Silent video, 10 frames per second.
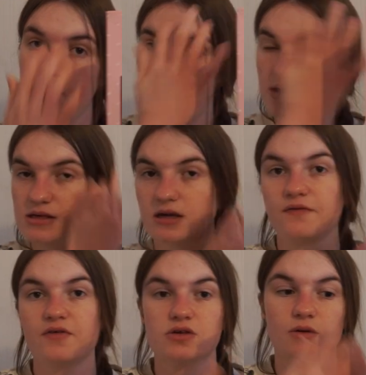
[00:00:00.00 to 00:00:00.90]
present
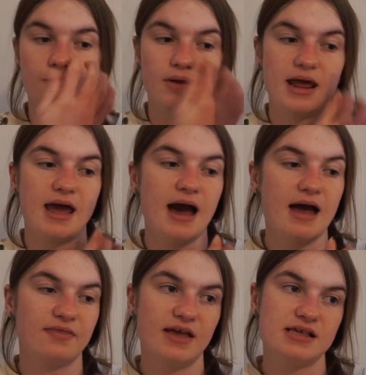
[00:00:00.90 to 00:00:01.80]
for somebody,
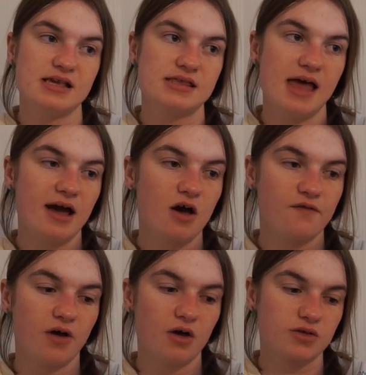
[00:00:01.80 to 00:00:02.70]
and this is the Echo
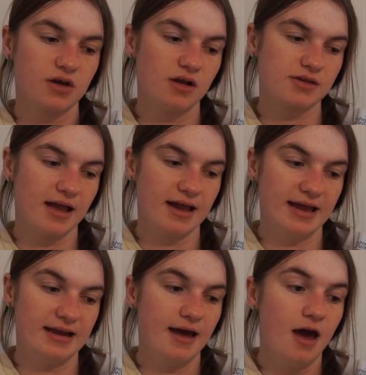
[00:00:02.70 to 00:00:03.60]
Falls Girls Night
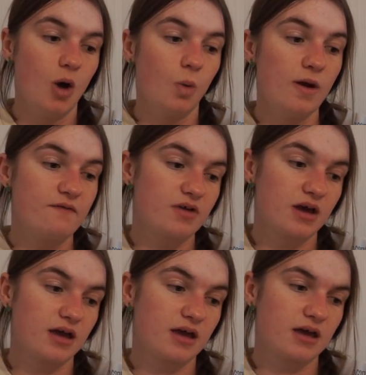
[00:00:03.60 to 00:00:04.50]
In with
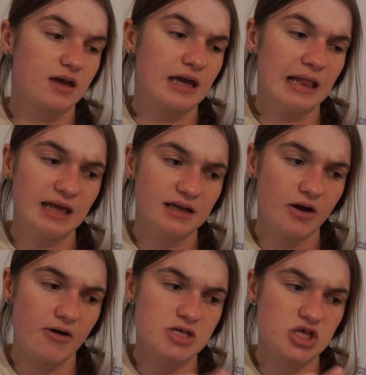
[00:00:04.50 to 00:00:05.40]
Gillian,
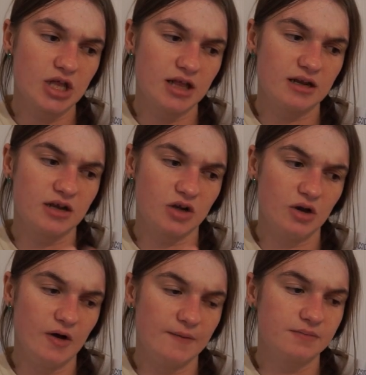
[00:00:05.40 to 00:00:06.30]
or is it Gillian, I don't
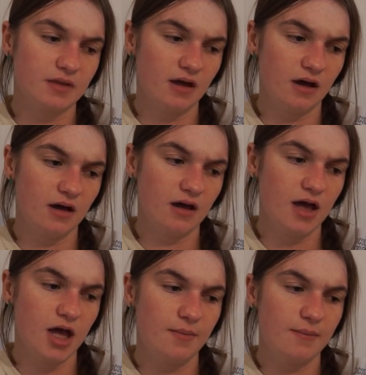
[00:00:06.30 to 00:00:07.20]
know,
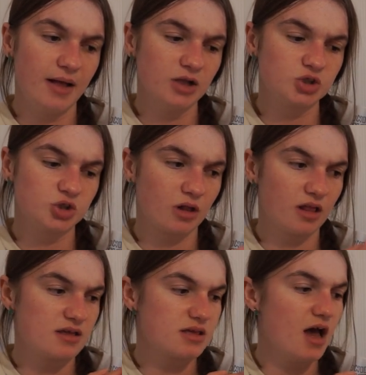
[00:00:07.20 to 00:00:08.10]
Belgian
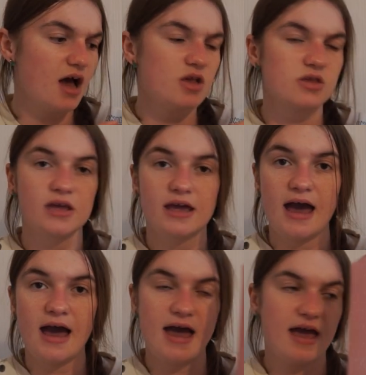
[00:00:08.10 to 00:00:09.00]
chocolates. So you
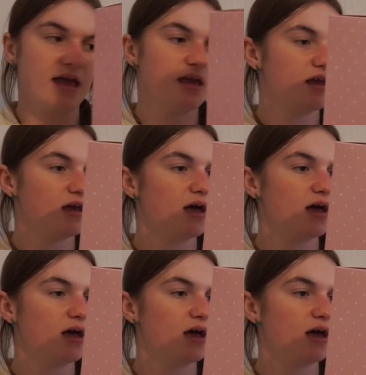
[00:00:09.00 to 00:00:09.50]
get you